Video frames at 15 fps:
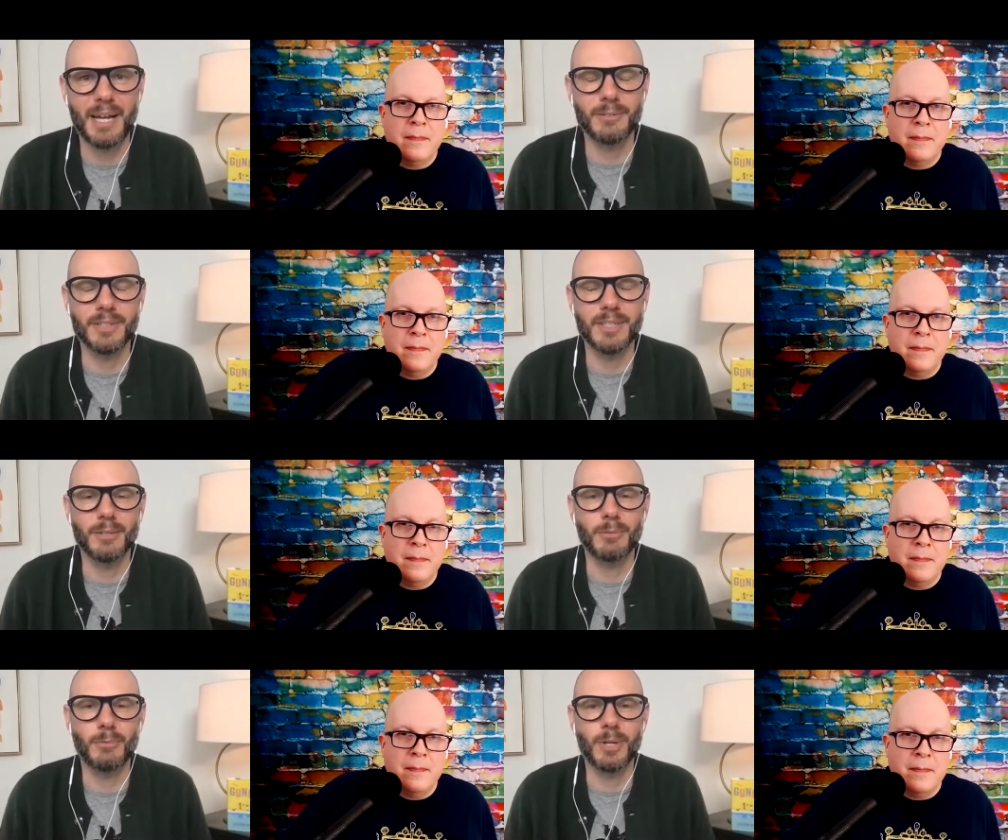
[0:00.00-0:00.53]

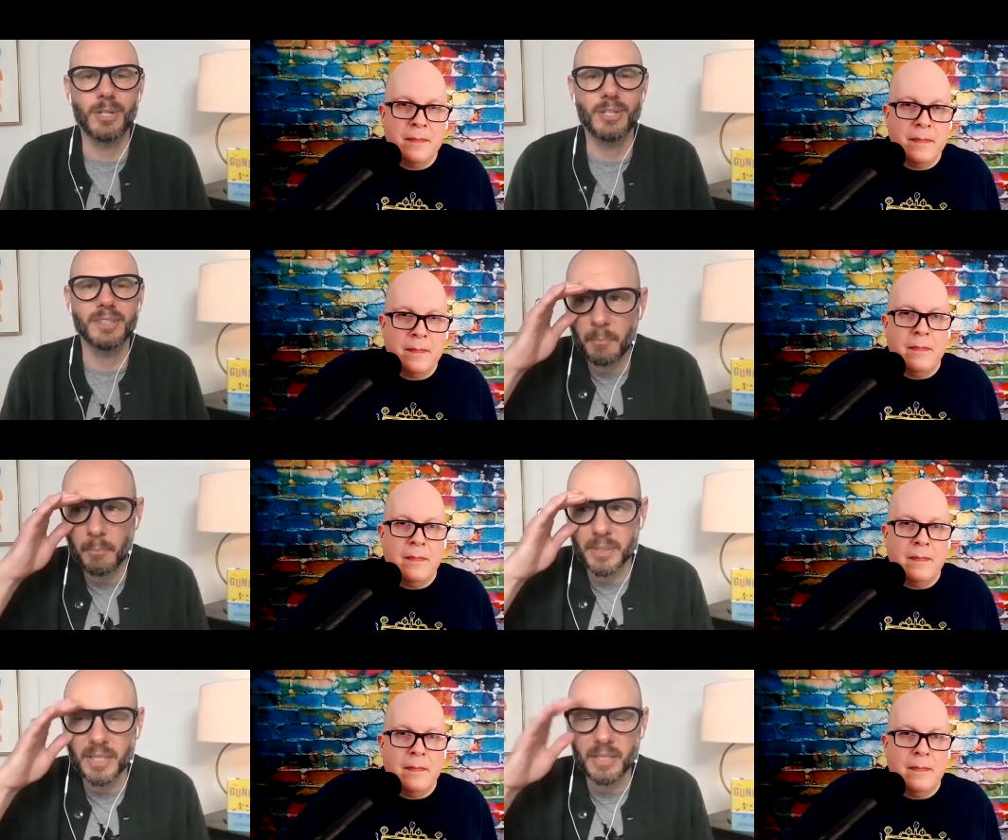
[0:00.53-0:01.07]
Speaker 1: out in the
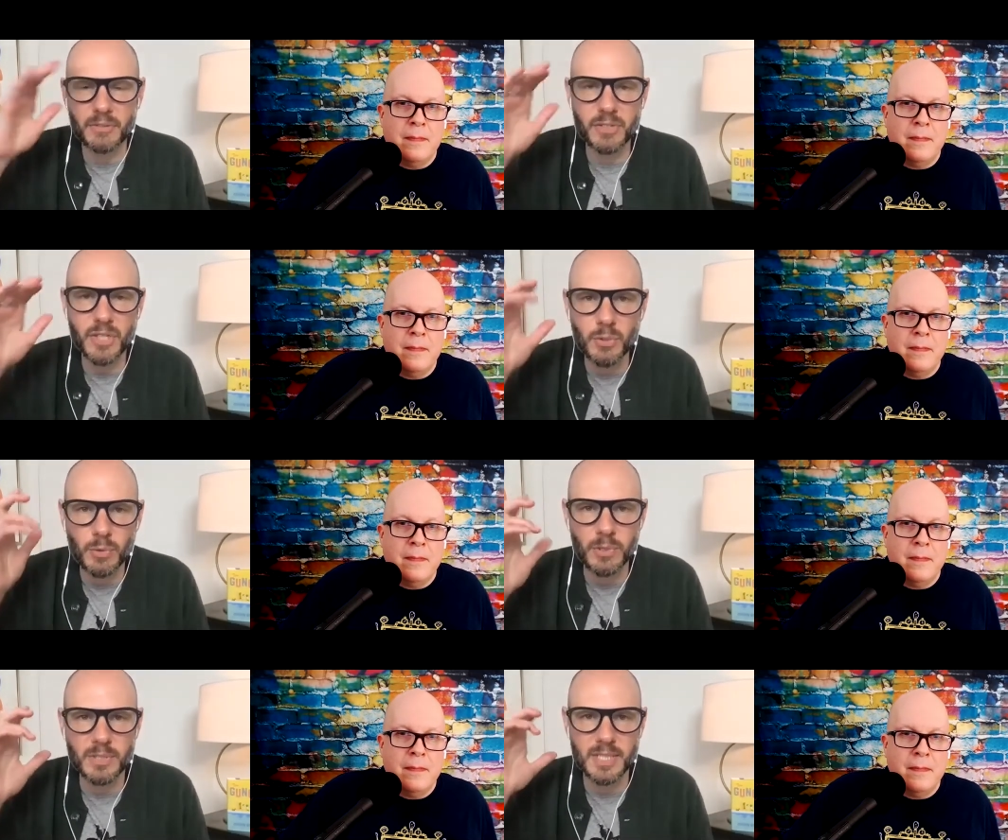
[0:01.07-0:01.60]
world but they're
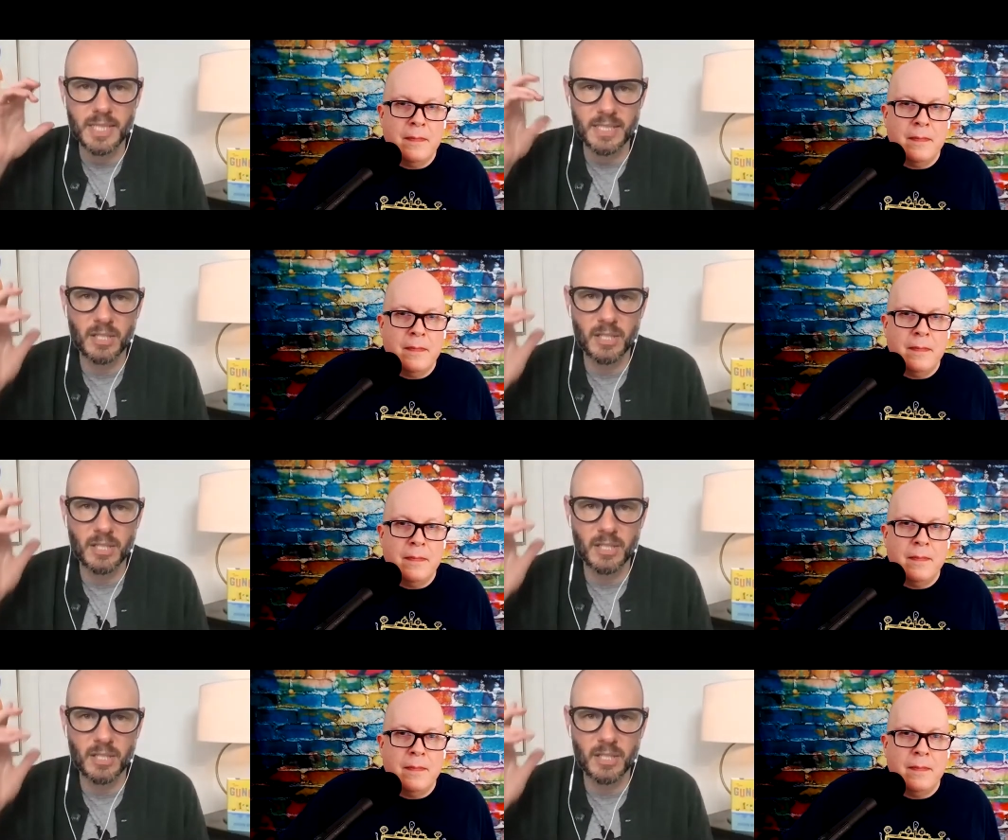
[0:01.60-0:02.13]
yours and
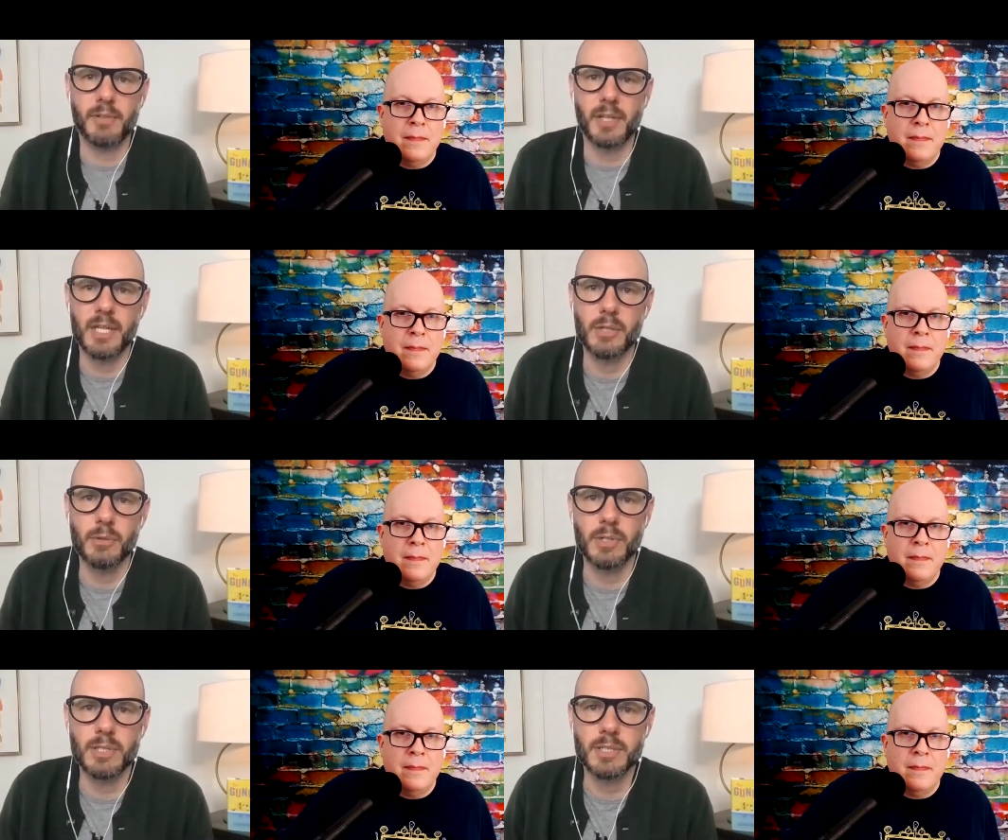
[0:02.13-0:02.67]

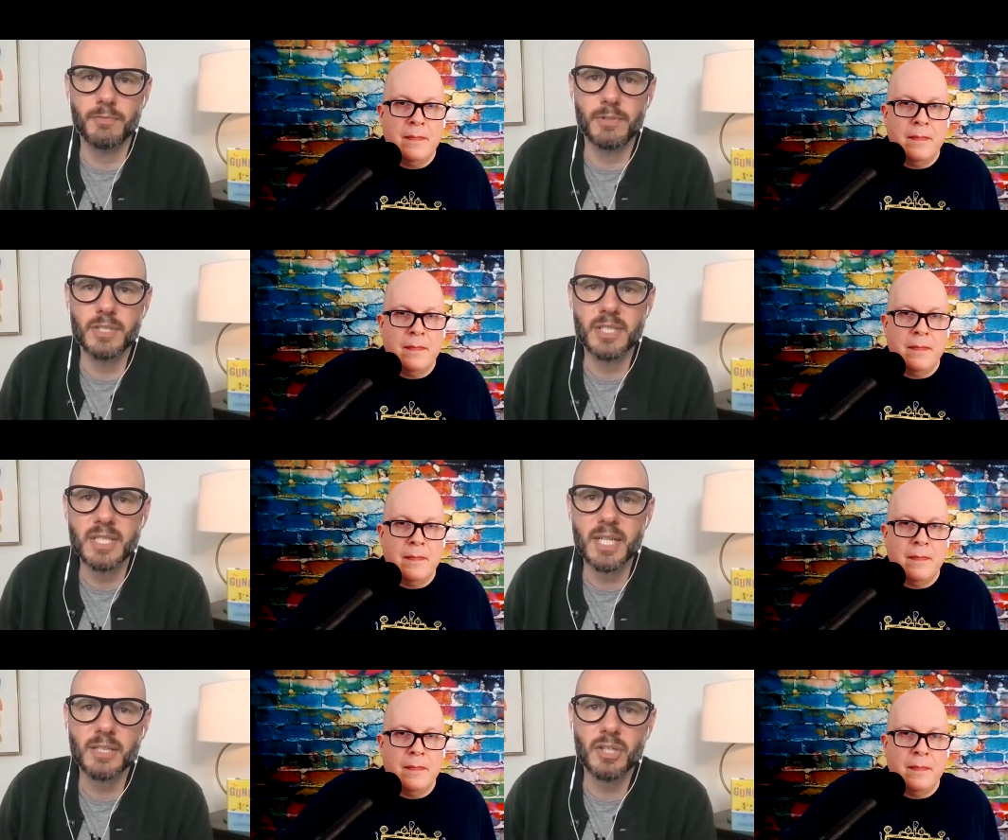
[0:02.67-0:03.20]
exclusively yours for
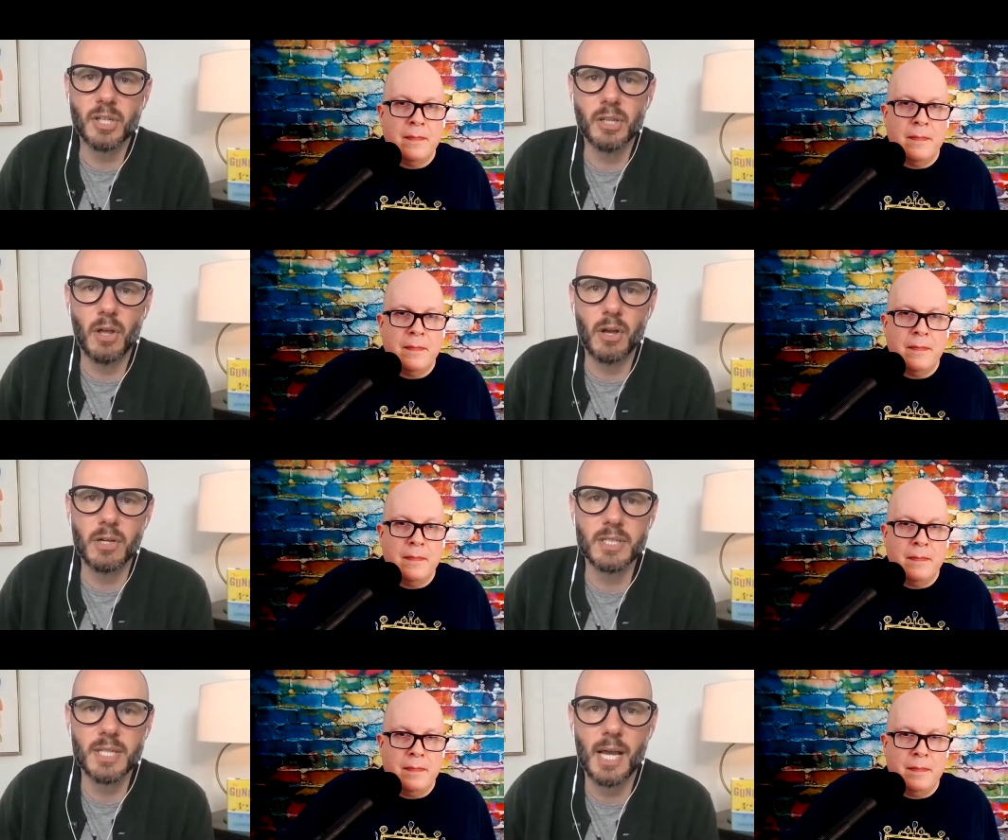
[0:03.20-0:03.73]
such a
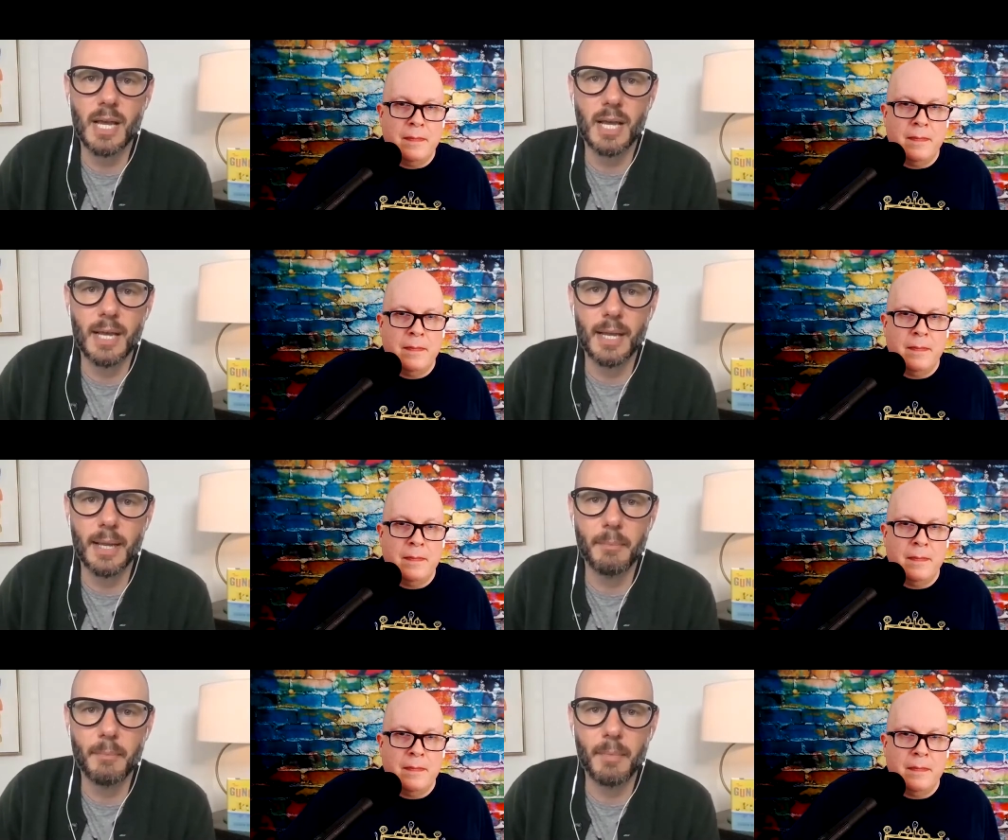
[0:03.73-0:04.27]
long
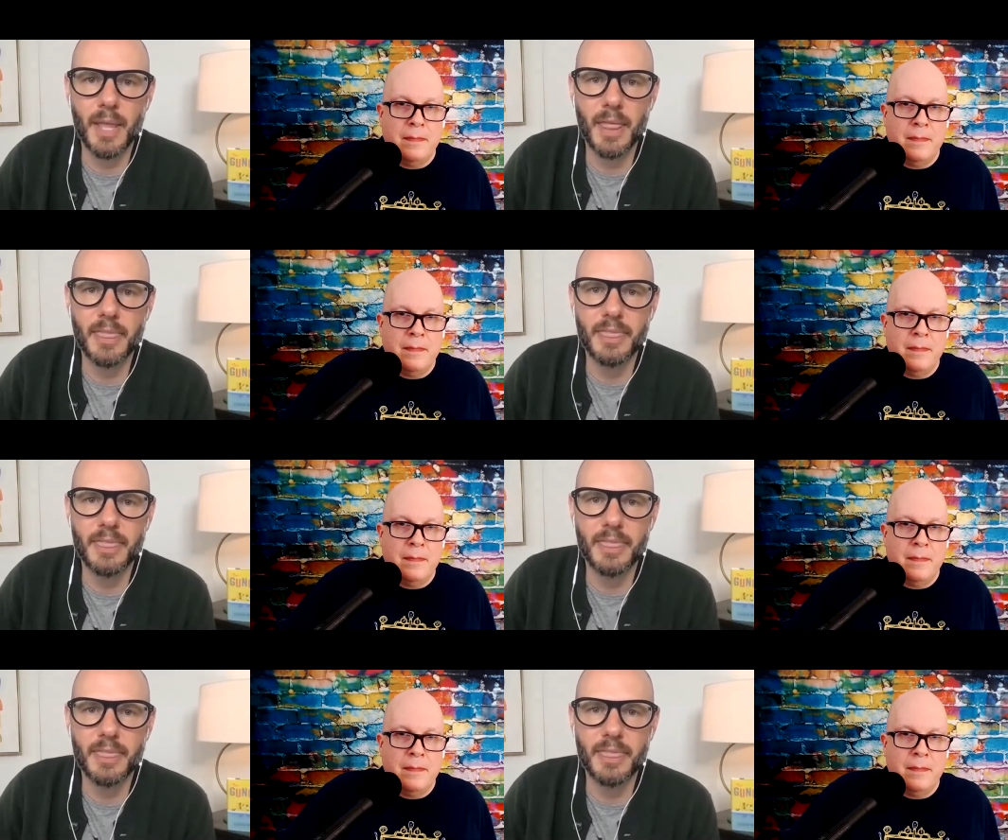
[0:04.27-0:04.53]
time